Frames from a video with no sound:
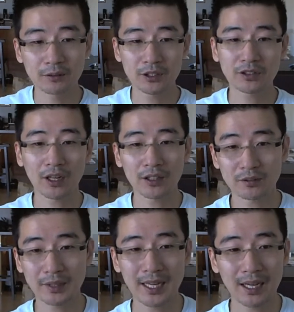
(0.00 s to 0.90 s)
which is
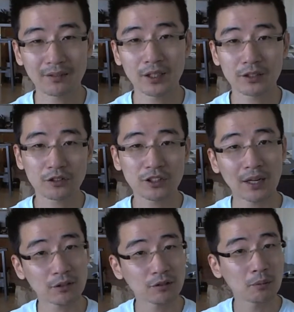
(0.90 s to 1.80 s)
awesome. They have
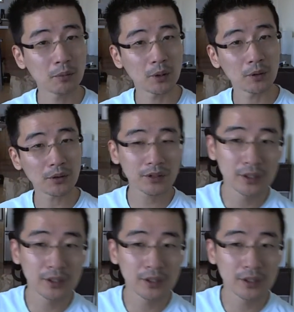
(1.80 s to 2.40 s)
software for both.